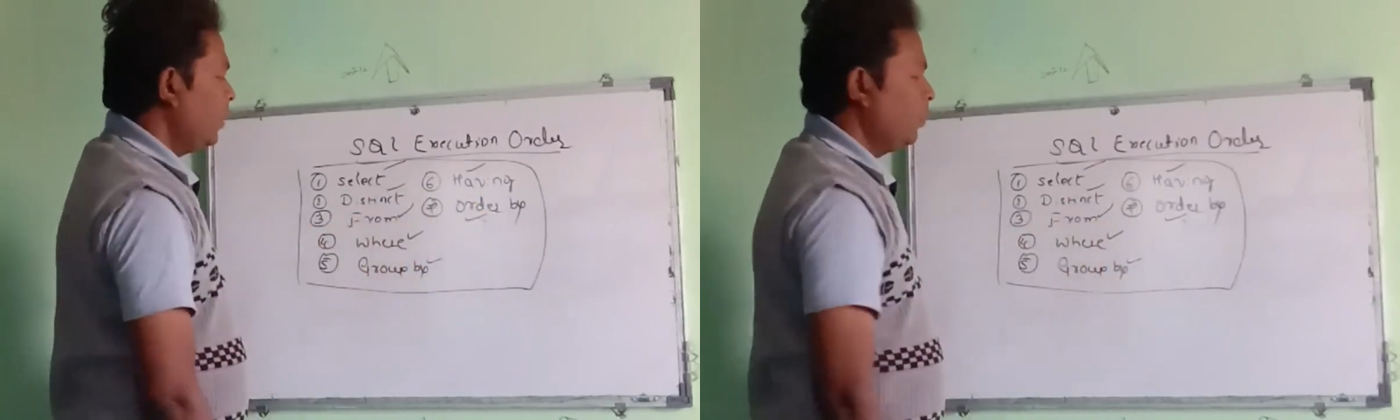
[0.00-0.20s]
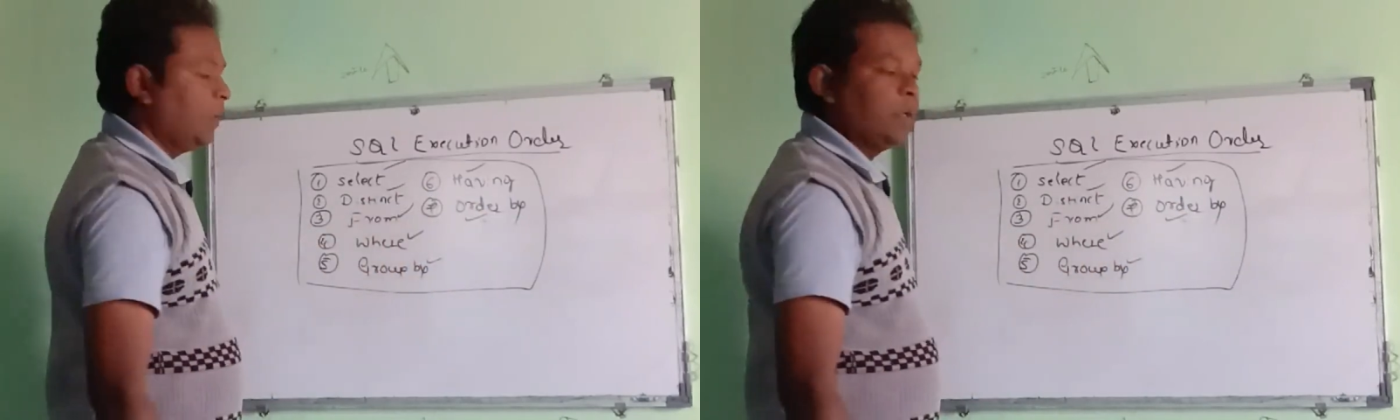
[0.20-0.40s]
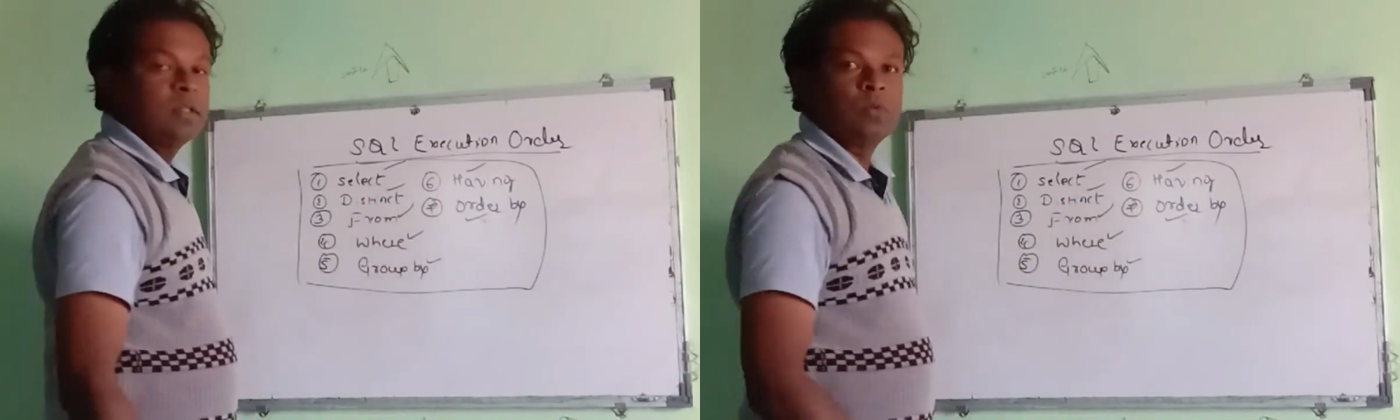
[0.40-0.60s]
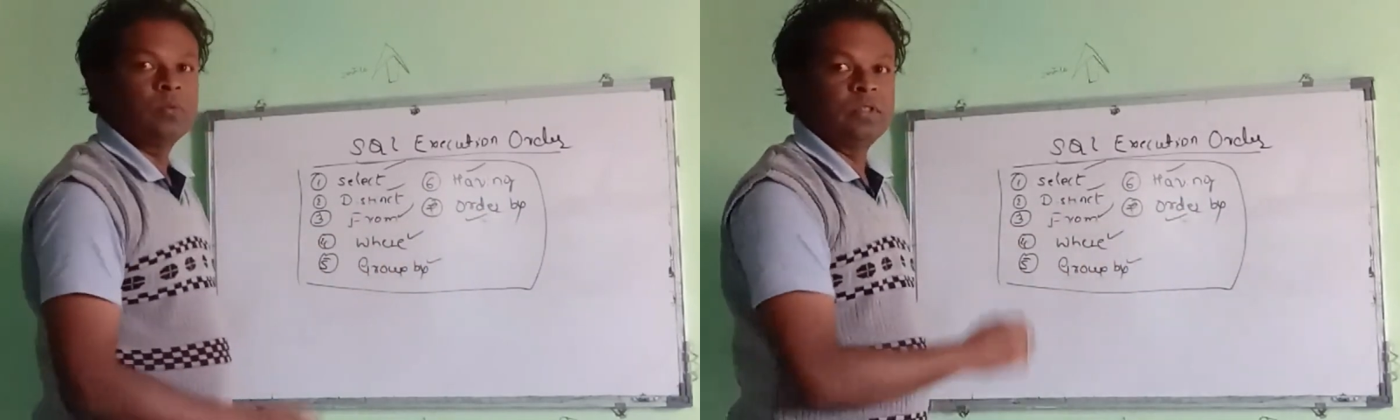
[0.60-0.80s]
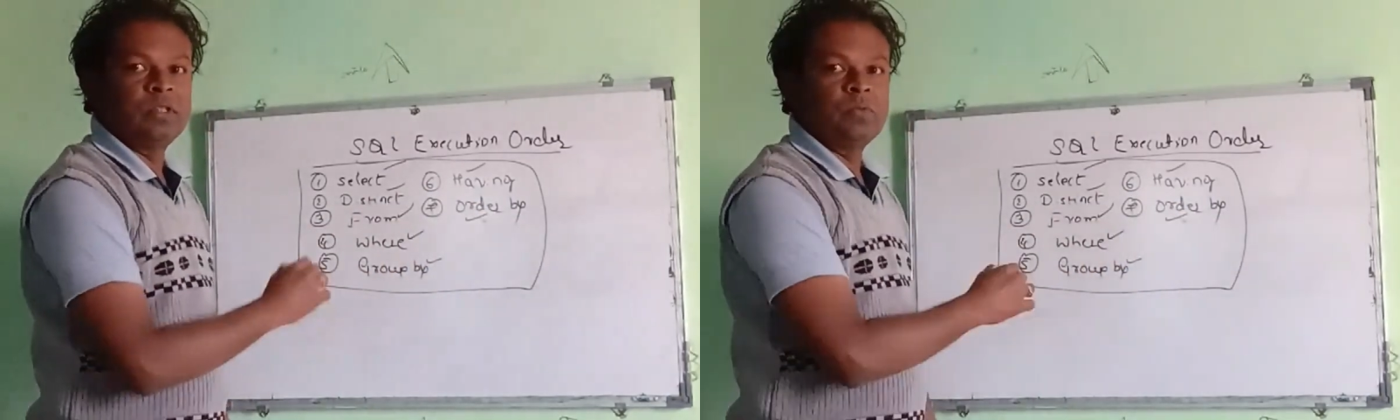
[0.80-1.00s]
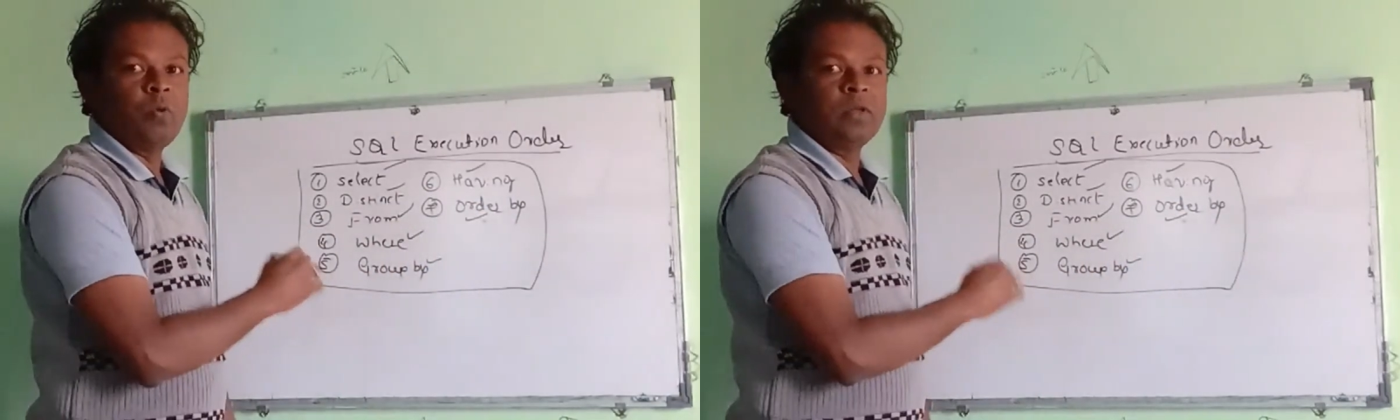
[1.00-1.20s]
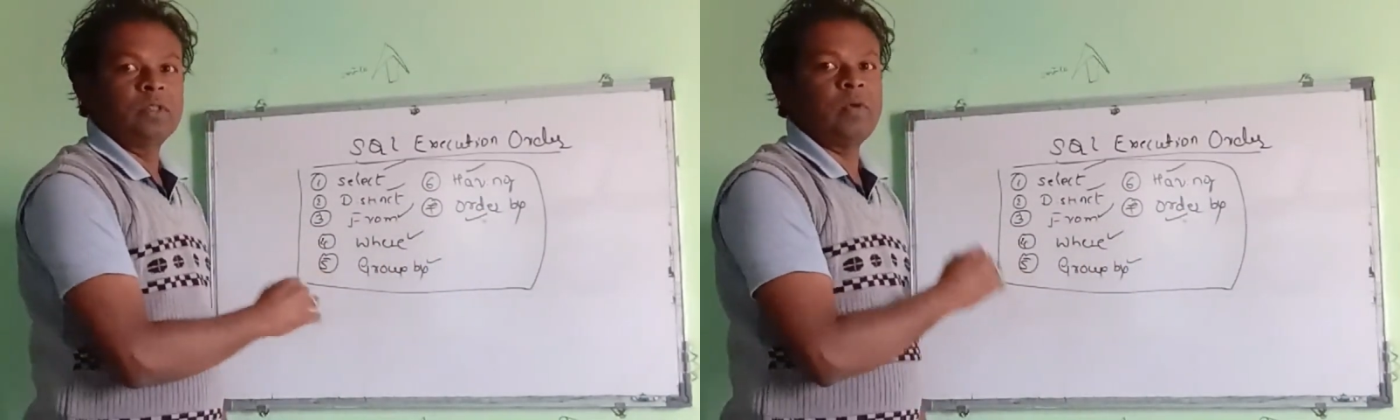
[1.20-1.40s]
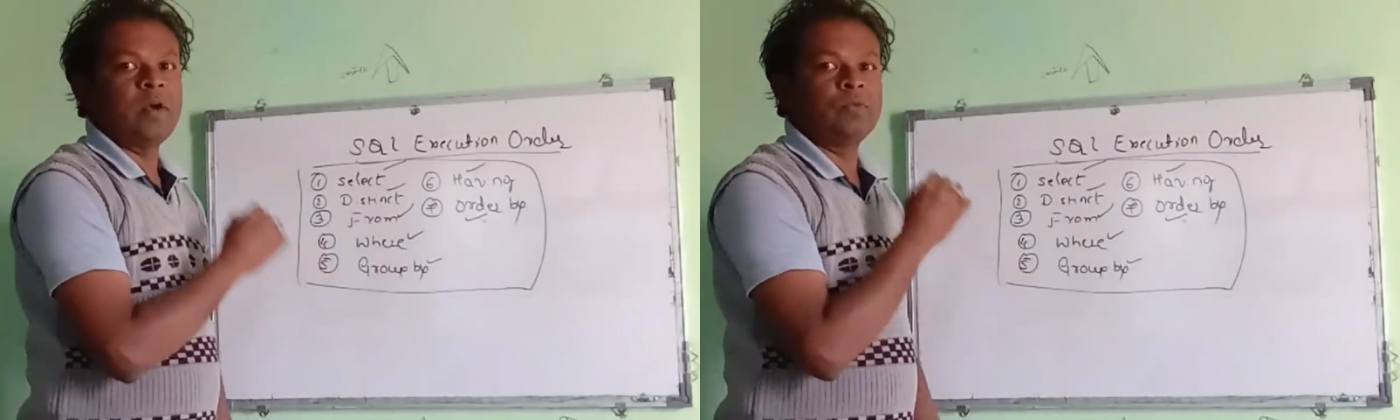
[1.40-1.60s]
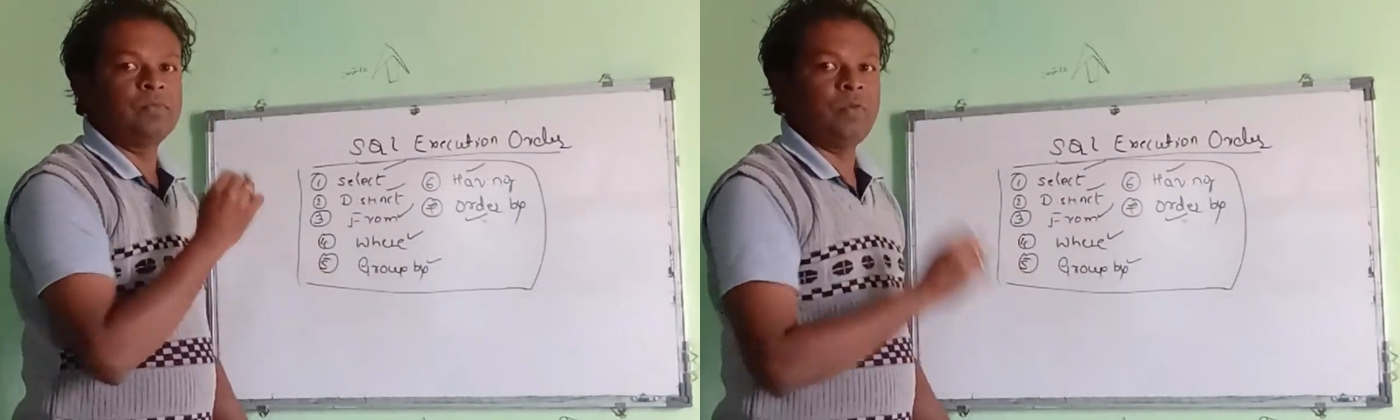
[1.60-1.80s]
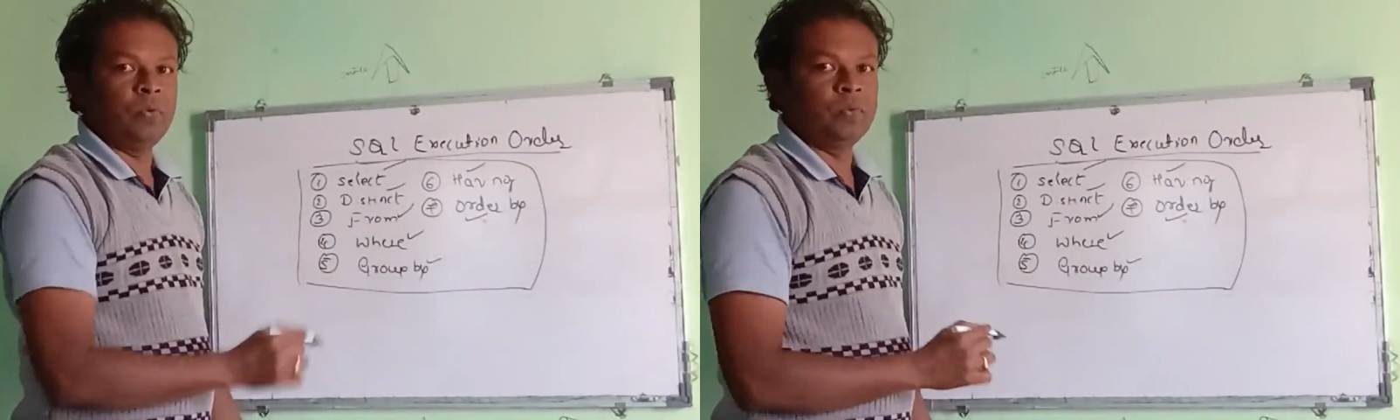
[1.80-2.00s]
Okay, so this is what you have to
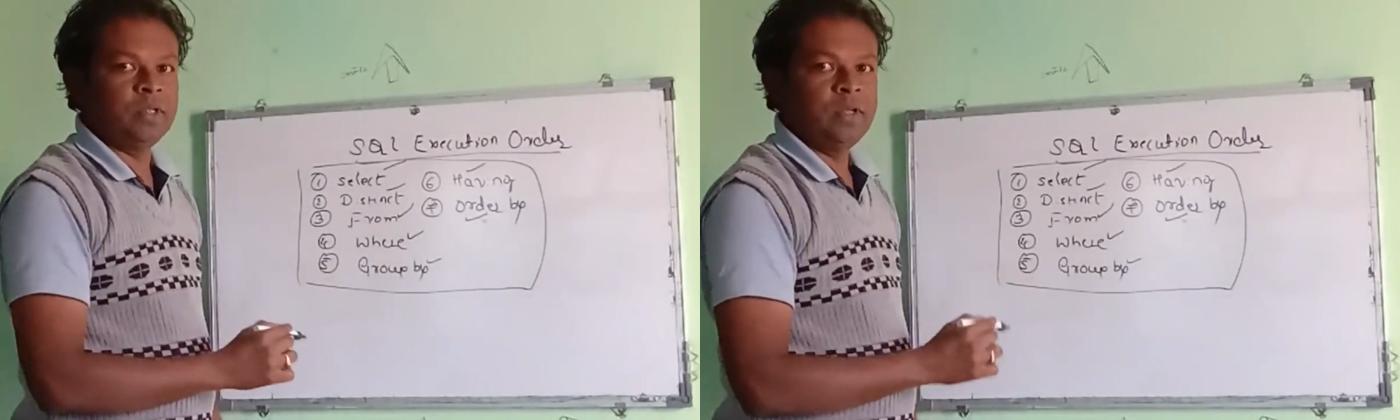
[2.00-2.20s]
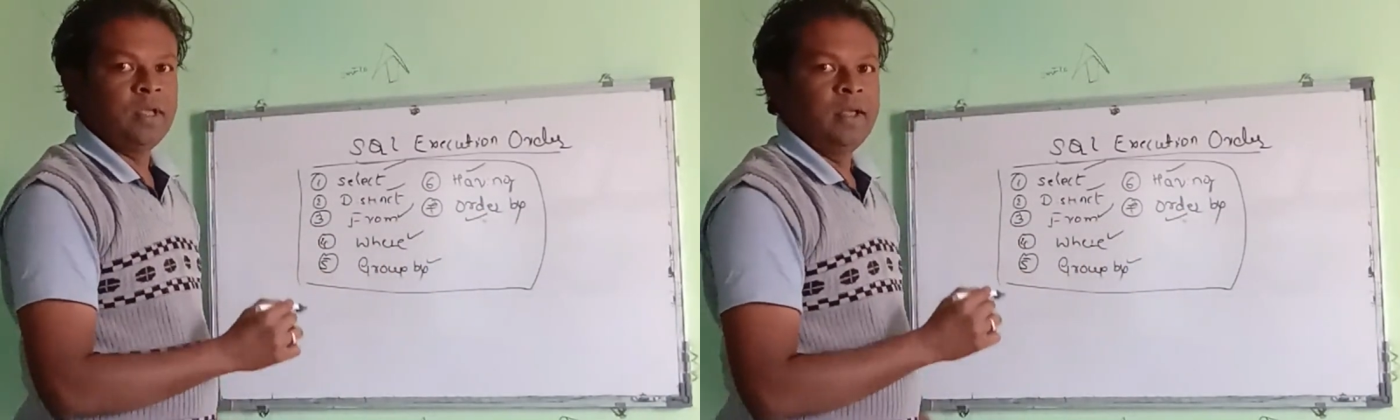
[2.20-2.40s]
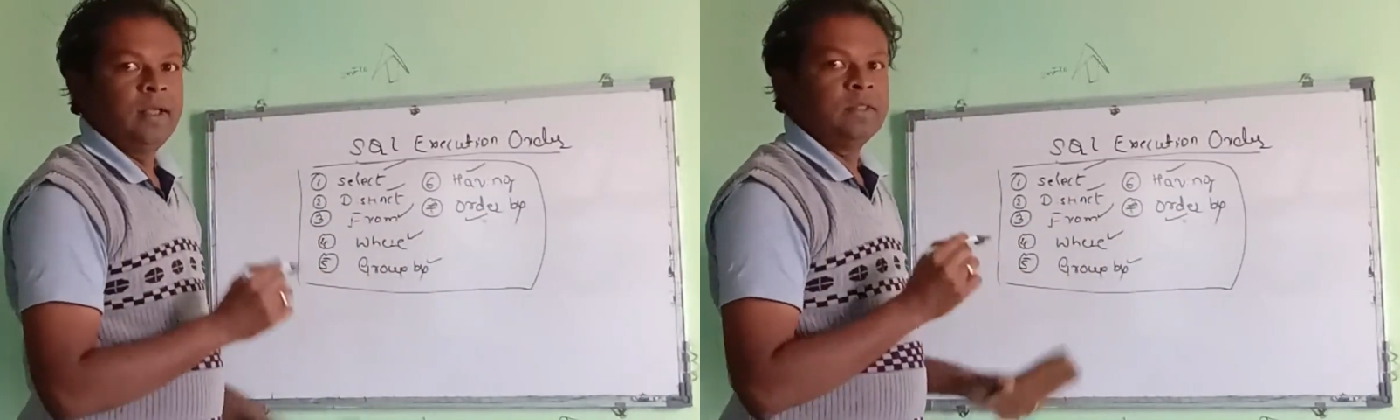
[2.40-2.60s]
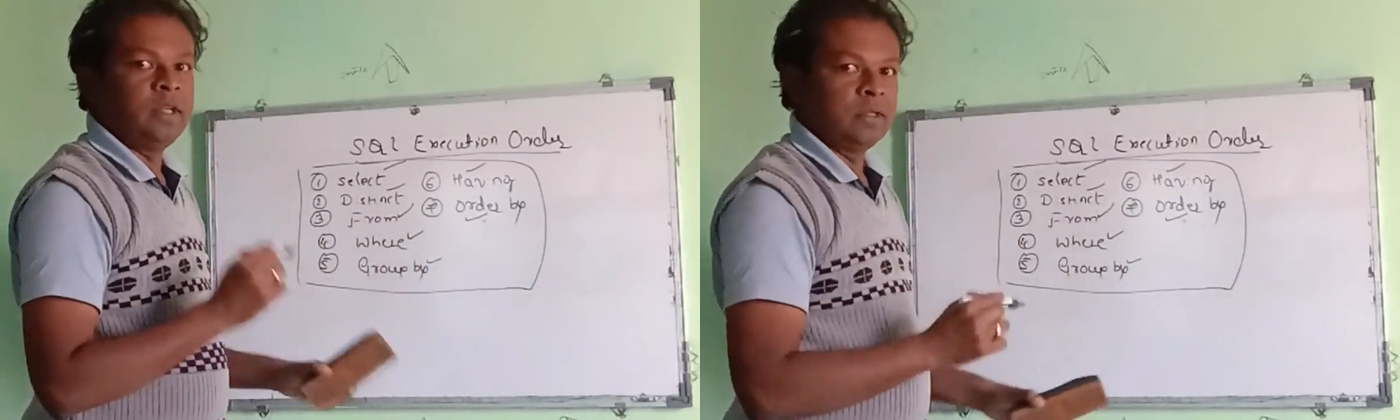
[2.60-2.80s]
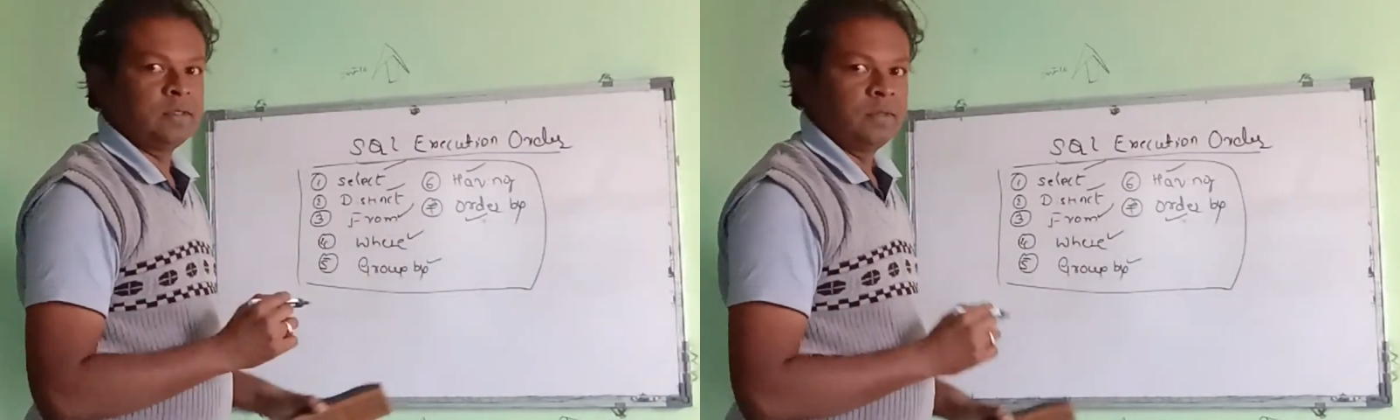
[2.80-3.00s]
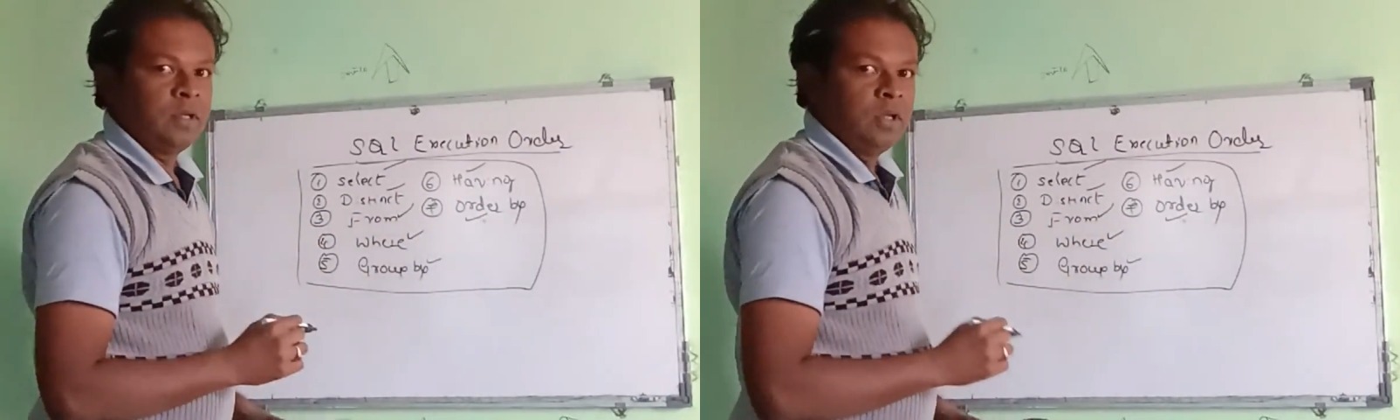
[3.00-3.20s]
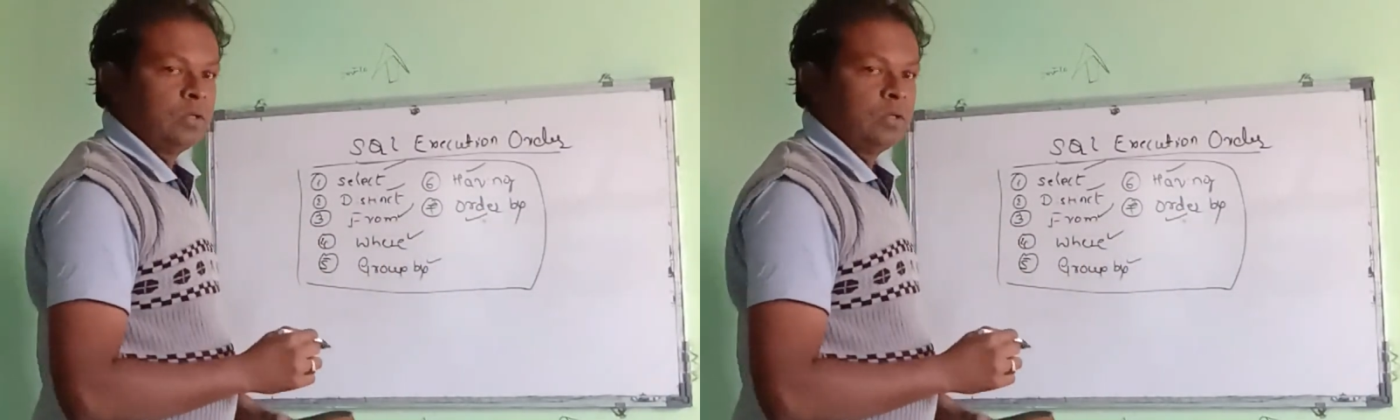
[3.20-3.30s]
follow the things.